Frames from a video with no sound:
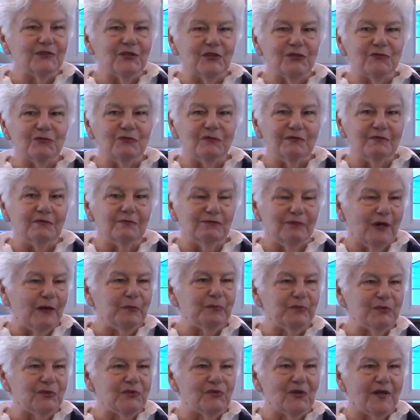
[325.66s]
just
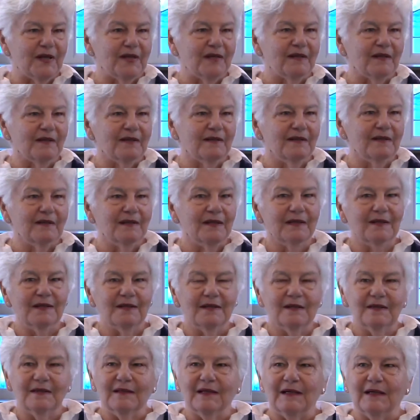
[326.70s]
represented
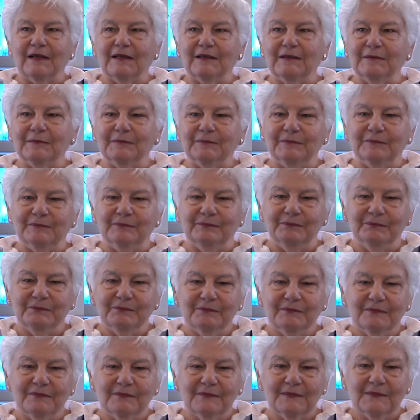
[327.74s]

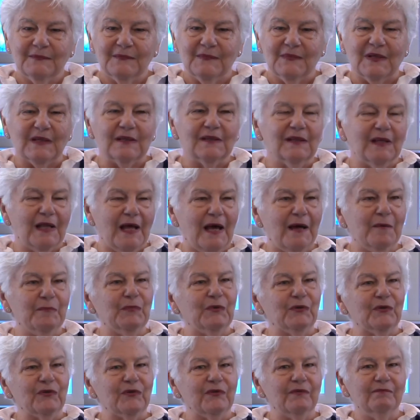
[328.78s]
the
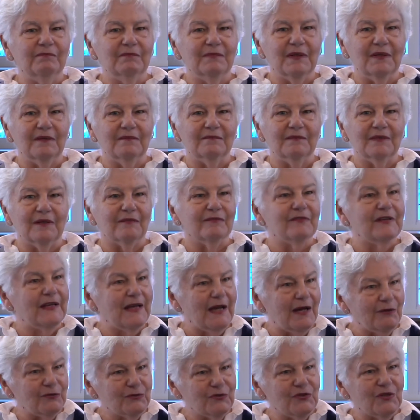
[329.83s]
glamour of the
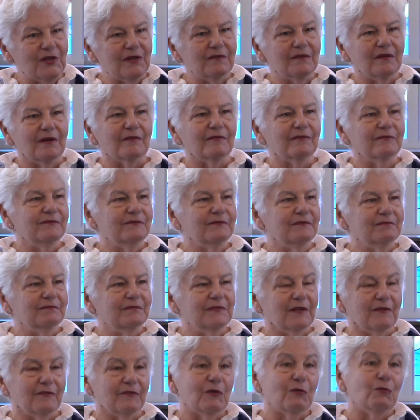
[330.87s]
outside
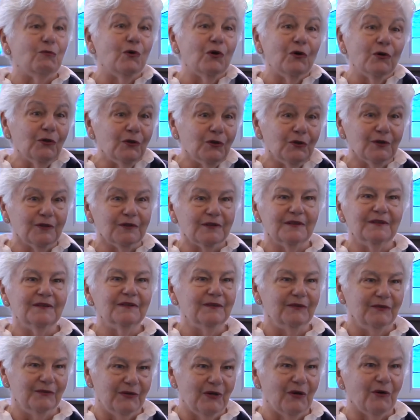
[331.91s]
of the world,
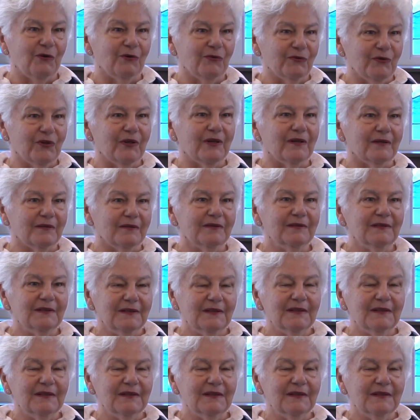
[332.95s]
the